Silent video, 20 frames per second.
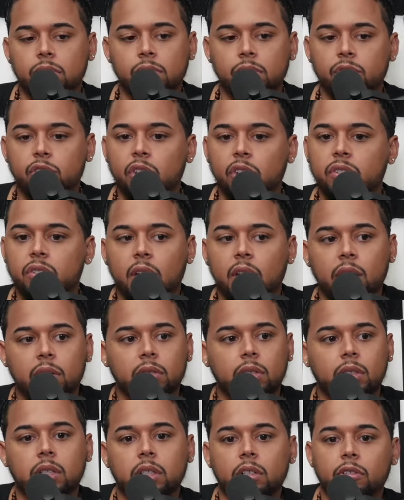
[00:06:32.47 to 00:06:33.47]
Just, like,
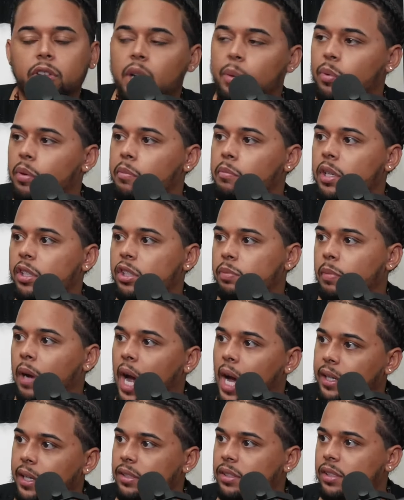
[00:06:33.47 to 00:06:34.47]
clear it up with Mitch
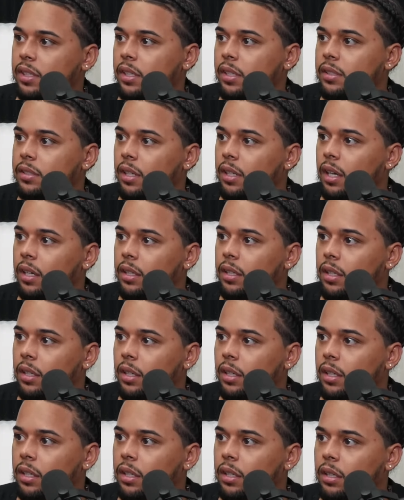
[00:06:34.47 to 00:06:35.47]
behind the scenes. Like,
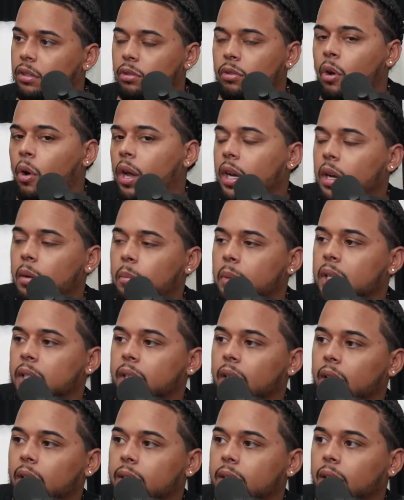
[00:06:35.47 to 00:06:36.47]
you know I didn't mean
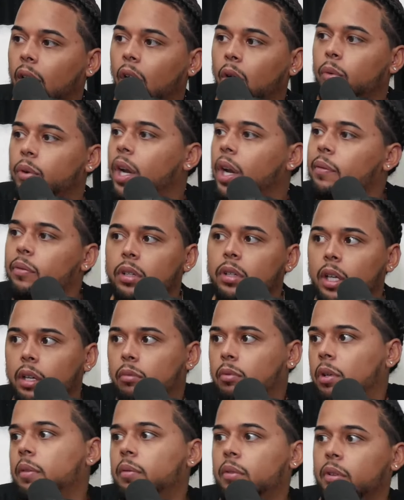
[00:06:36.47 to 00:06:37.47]
that like that or whatever. Like,
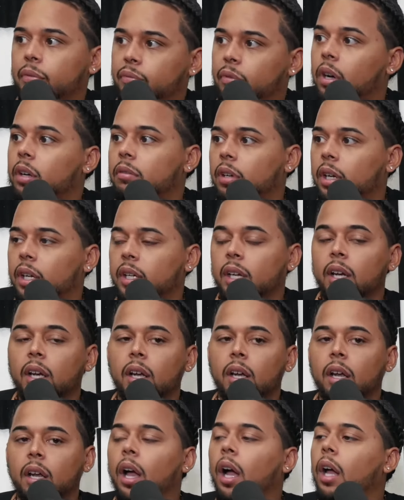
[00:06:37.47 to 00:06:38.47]
whatever the fuck, right?
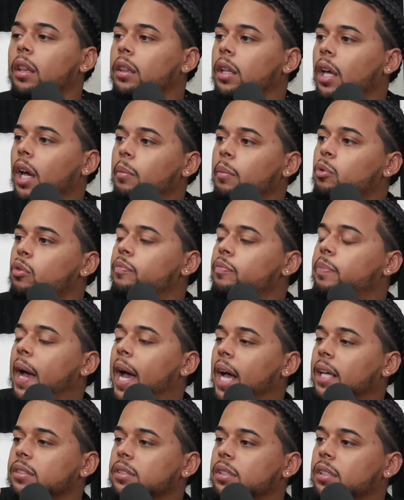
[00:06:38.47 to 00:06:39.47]
Yeah. And then move
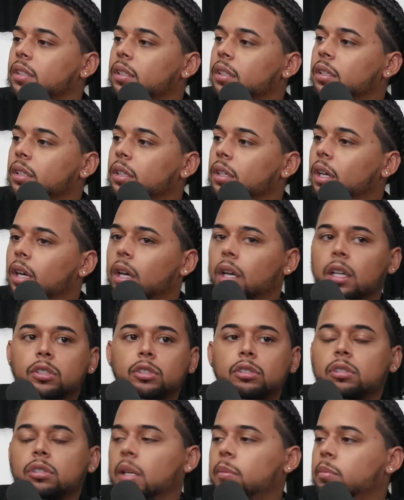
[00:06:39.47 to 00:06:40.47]
past it and then
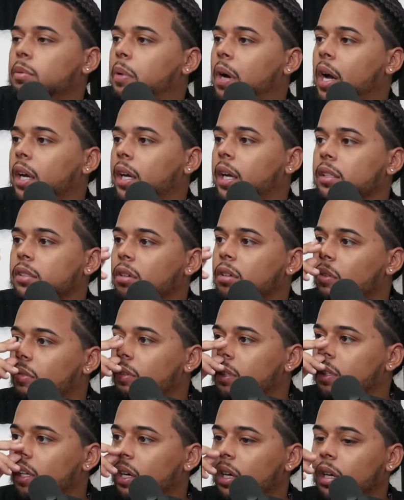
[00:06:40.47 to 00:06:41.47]
just keep the podcast
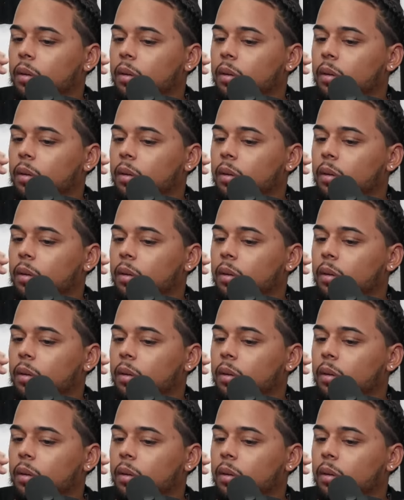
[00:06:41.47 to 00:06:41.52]
going.